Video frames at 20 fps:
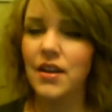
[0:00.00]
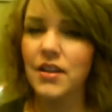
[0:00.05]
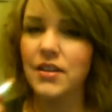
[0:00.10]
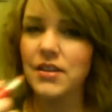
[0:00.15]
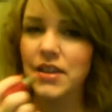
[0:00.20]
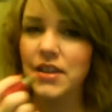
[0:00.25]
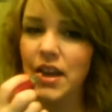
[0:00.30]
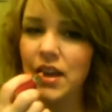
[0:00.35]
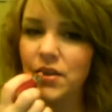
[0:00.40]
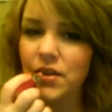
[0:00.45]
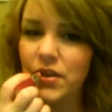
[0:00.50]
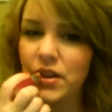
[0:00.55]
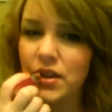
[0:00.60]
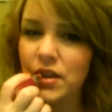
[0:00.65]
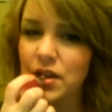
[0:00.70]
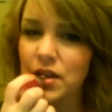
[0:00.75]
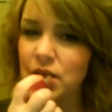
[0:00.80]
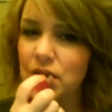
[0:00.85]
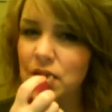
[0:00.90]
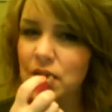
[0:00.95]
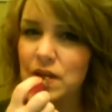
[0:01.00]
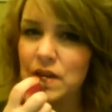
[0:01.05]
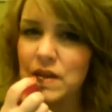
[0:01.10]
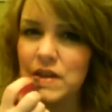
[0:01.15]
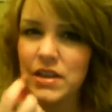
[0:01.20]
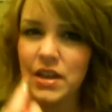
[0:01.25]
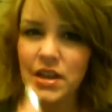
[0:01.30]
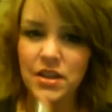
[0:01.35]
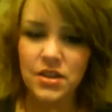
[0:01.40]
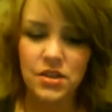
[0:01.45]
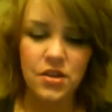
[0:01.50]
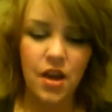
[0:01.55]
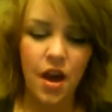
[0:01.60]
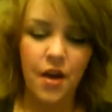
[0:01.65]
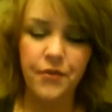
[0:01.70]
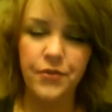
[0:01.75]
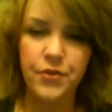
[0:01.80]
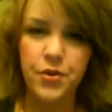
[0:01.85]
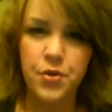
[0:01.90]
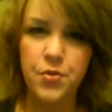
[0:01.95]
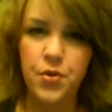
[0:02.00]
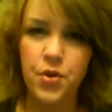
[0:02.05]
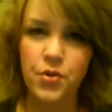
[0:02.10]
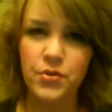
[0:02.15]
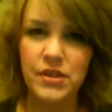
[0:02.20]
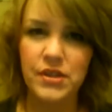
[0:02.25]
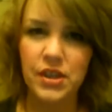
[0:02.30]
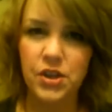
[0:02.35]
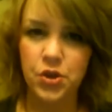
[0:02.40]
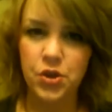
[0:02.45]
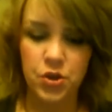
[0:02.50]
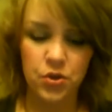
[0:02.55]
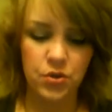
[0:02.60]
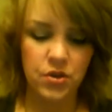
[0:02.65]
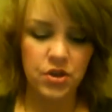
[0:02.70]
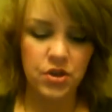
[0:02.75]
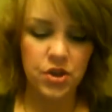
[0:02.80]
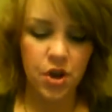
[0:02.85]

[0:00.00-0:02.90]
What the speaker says: It's kind of like a nice soft rosy nude.